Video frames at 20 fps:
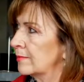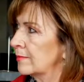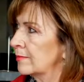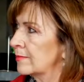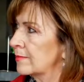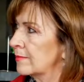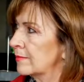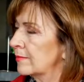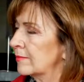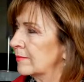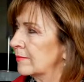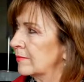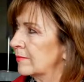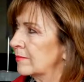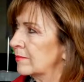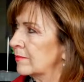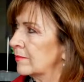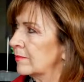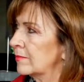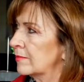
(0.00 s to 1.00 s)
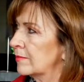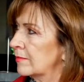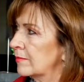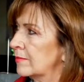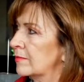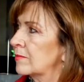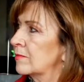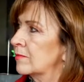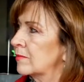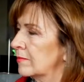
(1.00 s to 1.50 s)

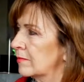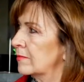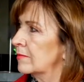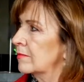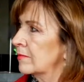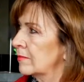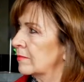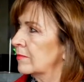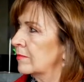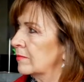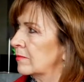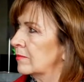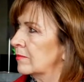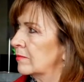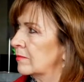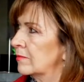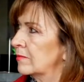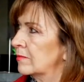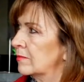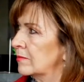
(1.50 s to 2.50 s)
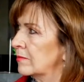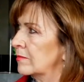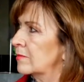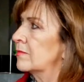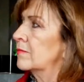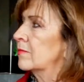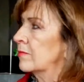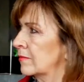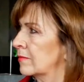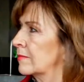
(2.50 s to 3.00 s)

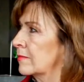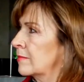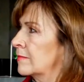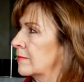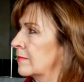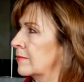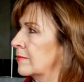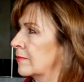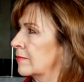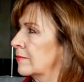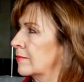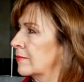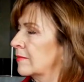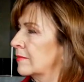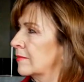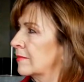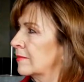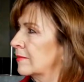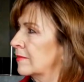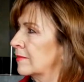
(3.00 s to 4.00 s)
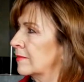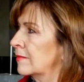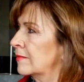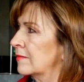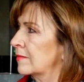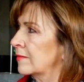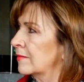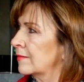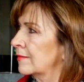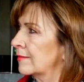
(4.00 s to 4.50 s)

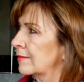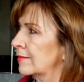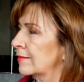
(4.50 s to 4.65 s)
(silent)